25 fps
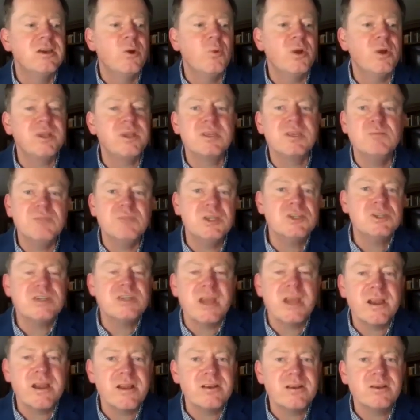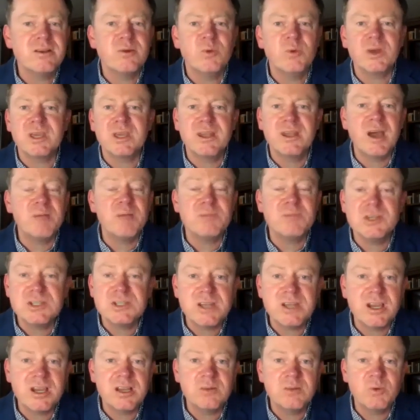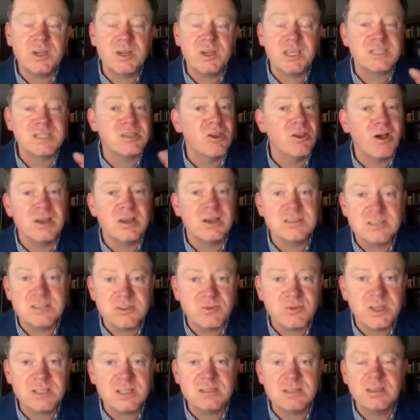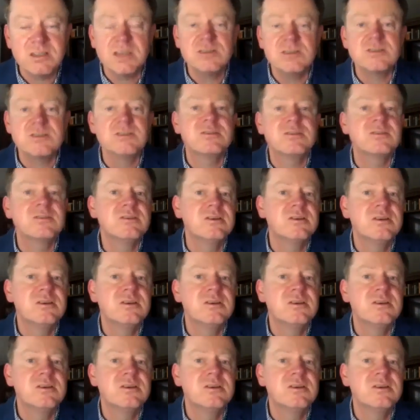what can be shared, what cannot be shared, what gets lost in translation,